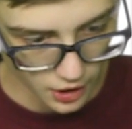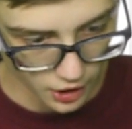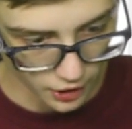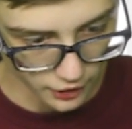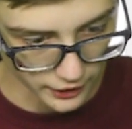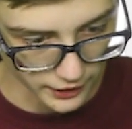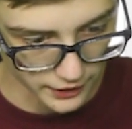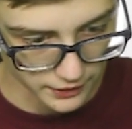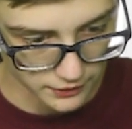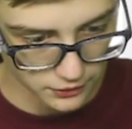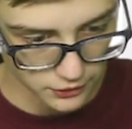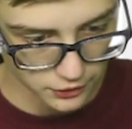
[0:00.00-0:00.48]

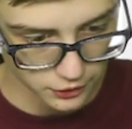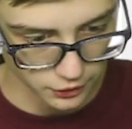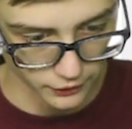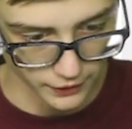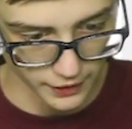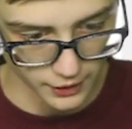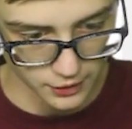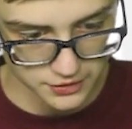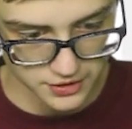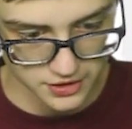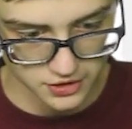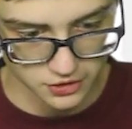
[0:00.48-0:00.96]
Alright, so
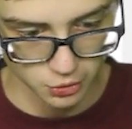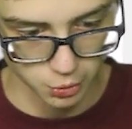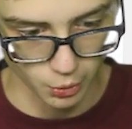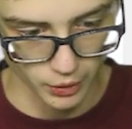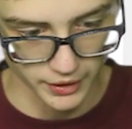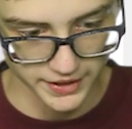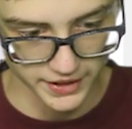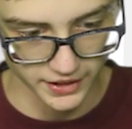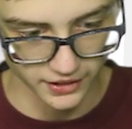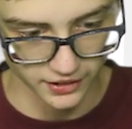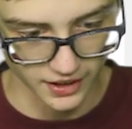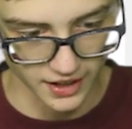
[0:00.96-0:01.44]
that was in
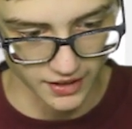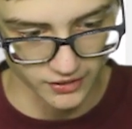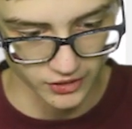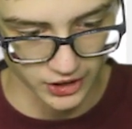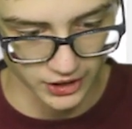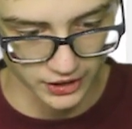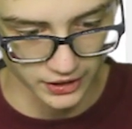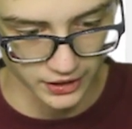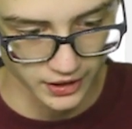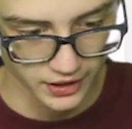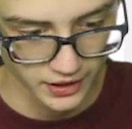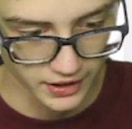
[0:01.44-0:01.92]
twenty
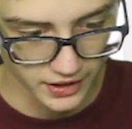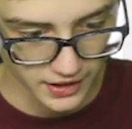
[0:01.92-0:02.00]
eleven.